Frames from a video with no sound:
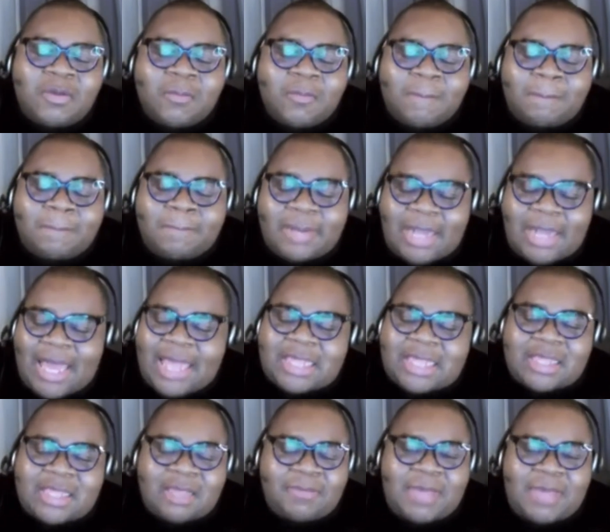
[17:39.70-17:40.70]

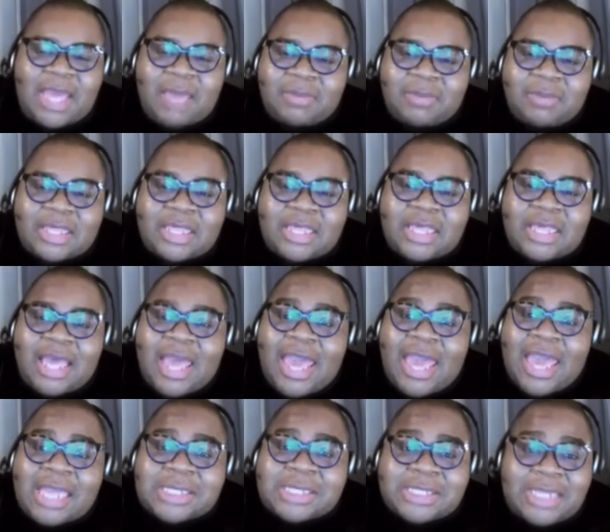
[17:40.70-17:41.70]
blessed to be able to see a
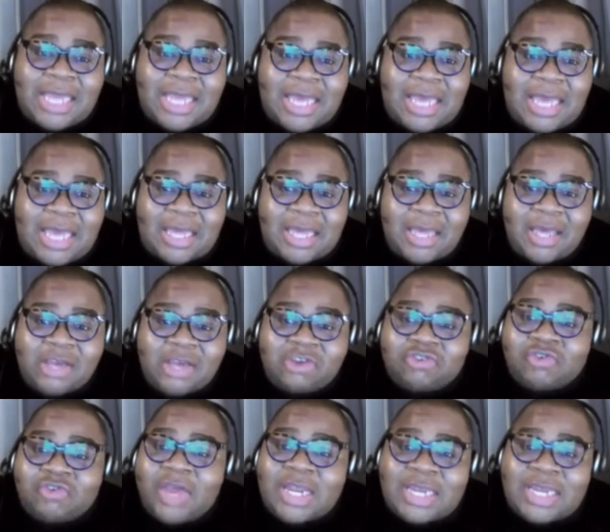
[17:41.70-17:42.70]
hashtag
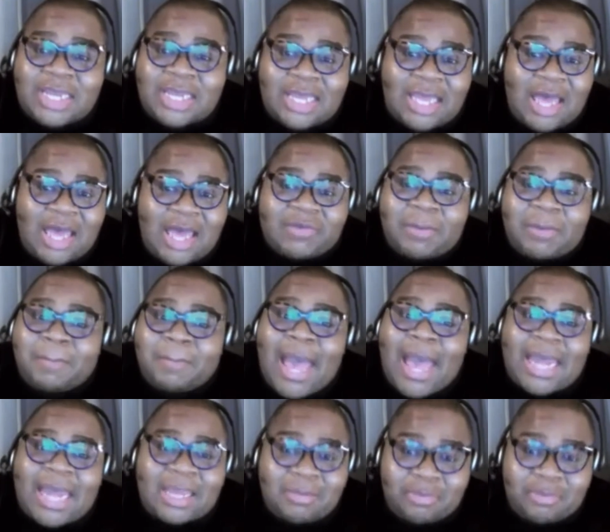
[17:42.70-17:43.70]
trending of a
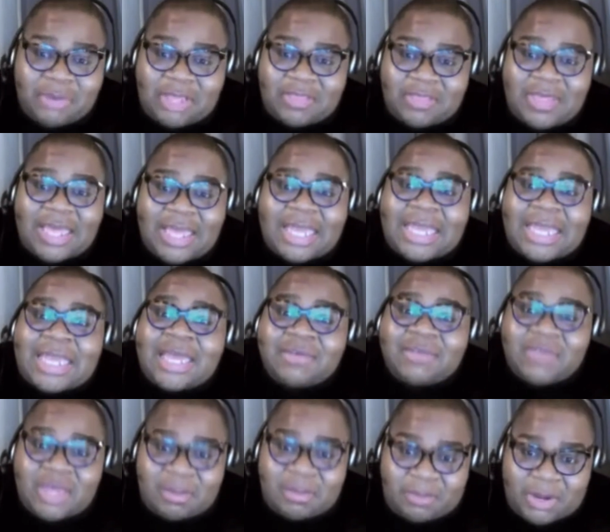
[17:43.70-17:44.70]
body breathing
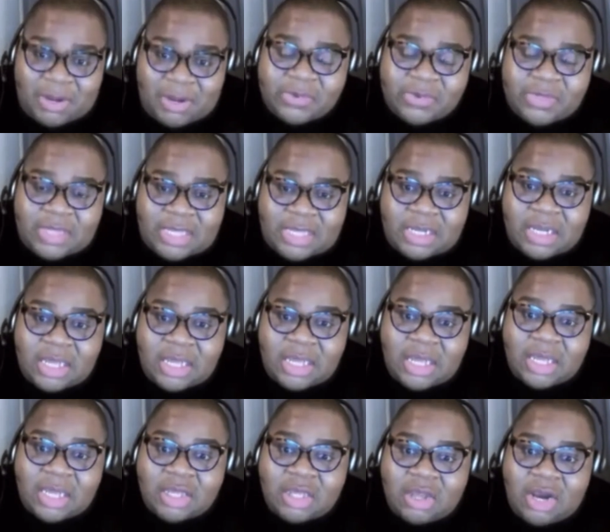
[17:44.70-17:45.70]
living person,
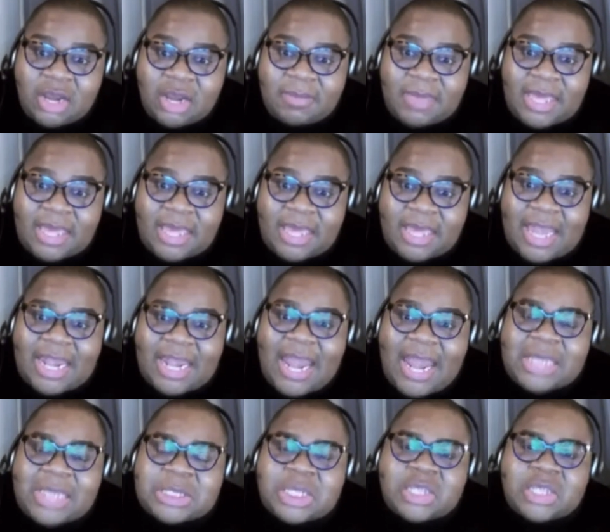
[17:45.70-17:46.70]
you know what I mean, and
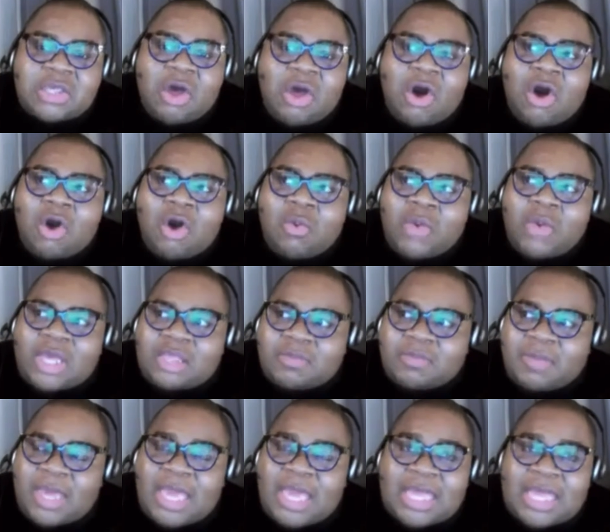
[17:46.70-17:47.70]
not just always
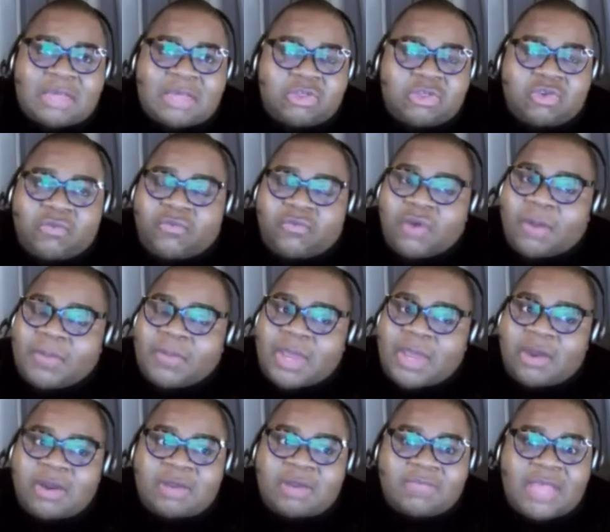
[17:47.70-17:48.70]
being, because for a
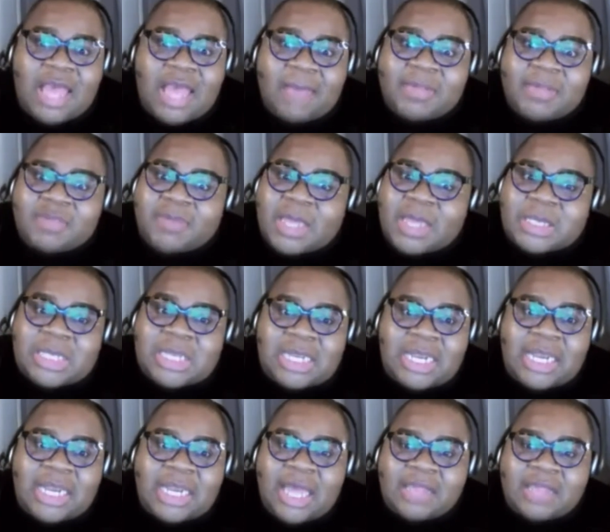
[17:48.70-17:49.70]
period of time, especially in the
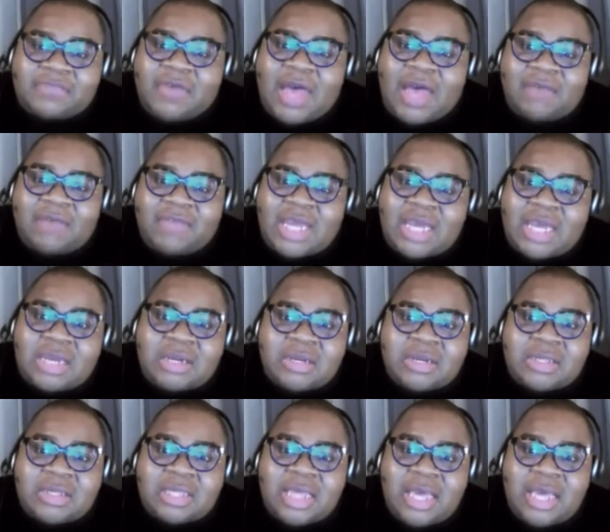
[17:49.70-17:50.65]
last 5 years,